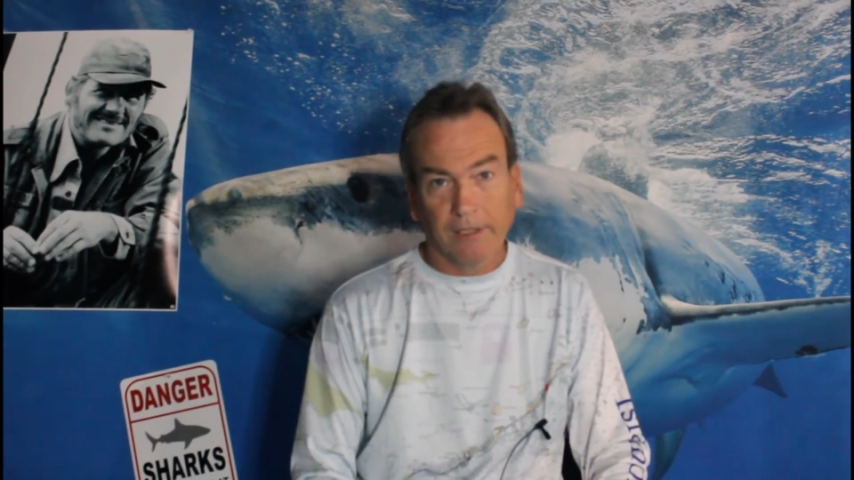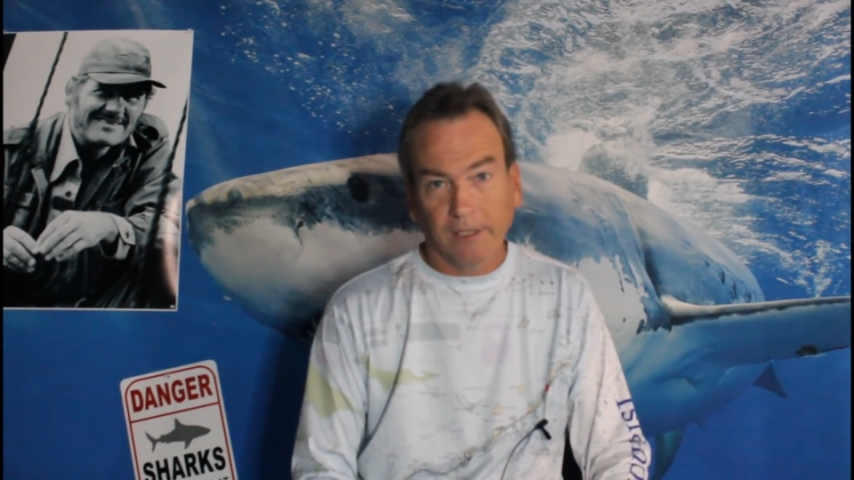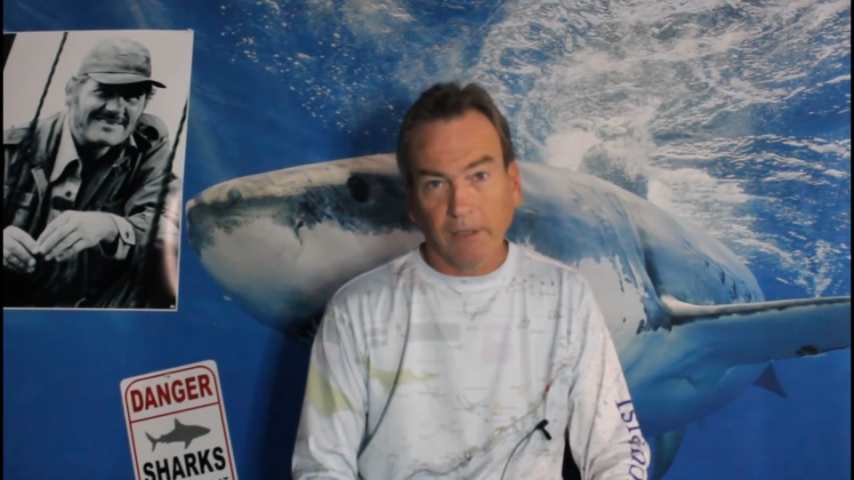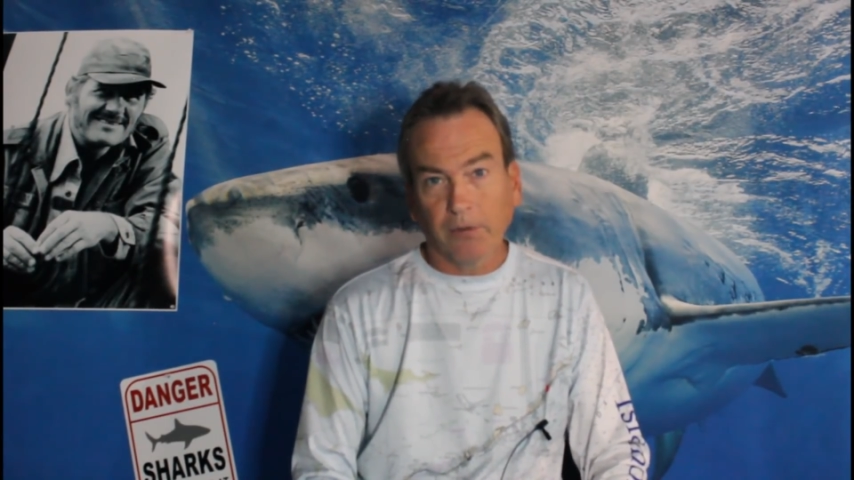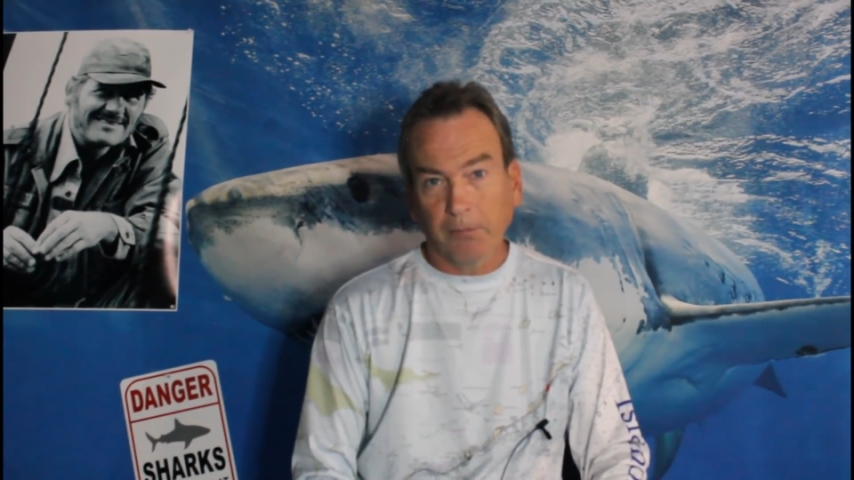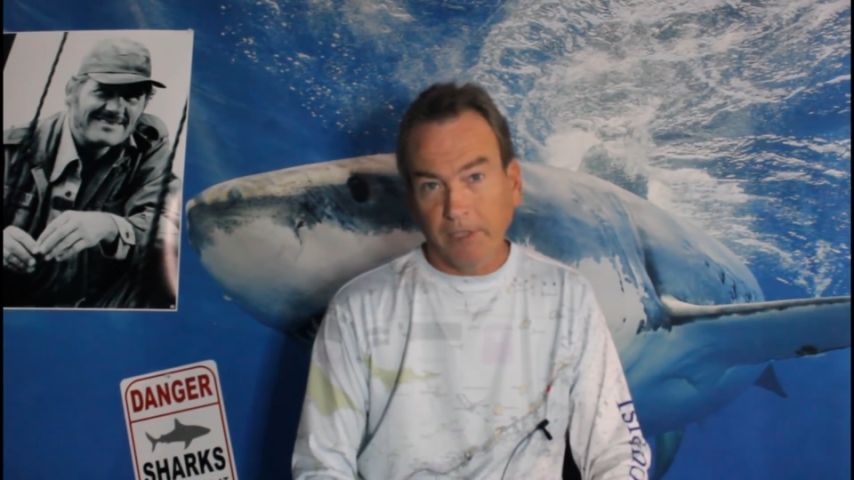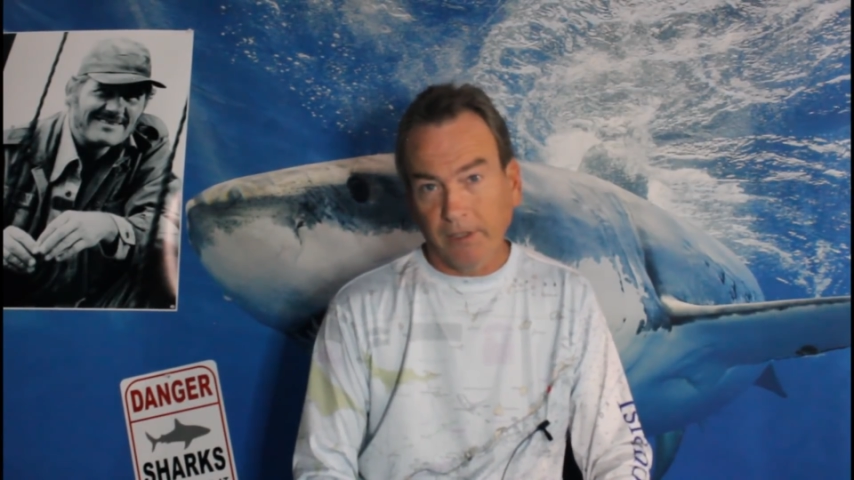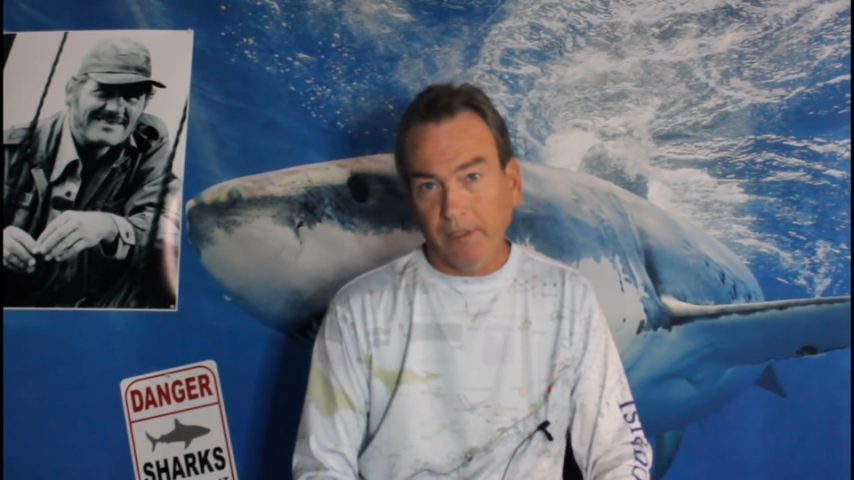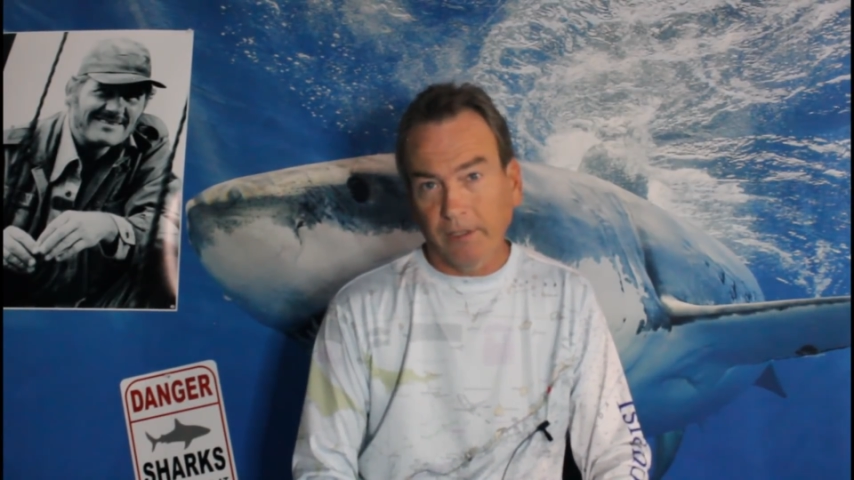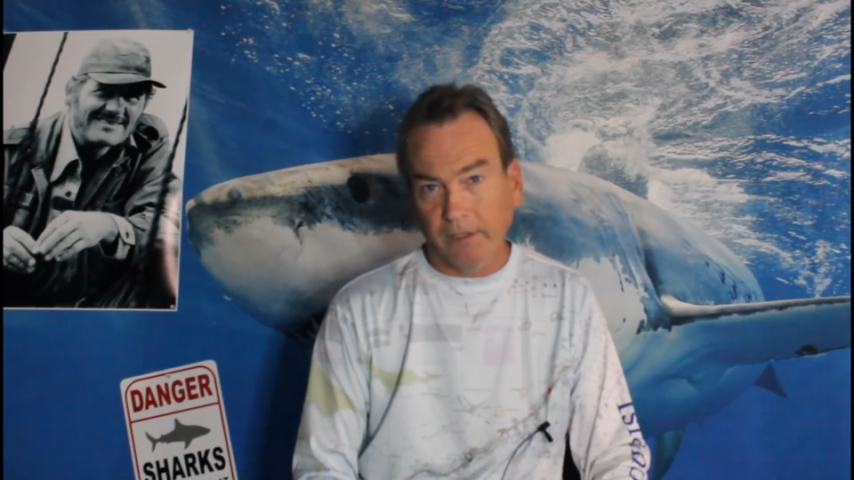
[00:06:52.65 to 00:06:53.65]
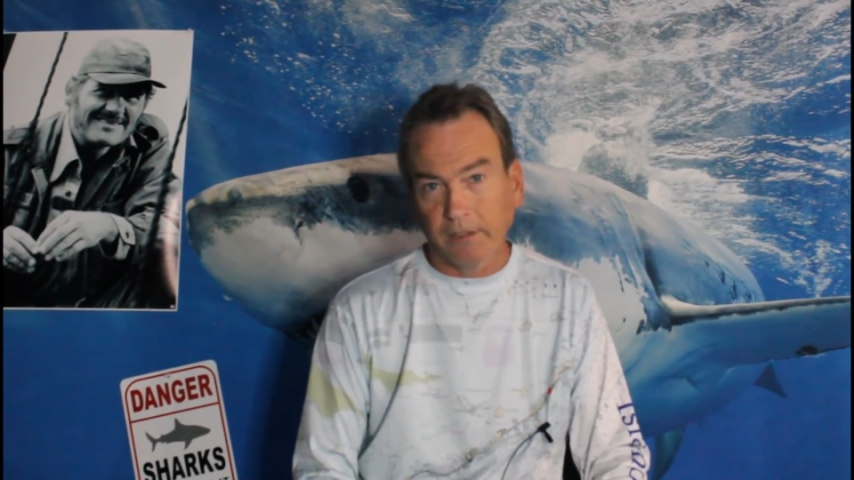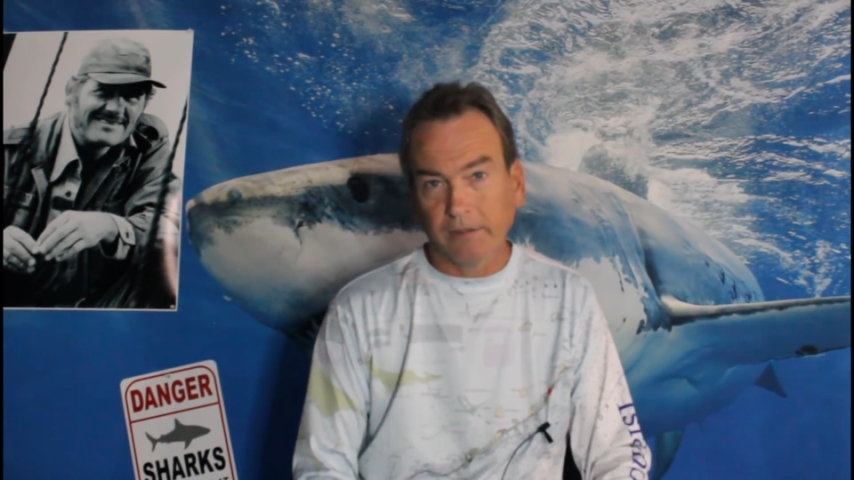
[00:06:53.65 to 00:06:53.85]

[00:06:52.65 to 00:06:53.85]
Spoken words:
the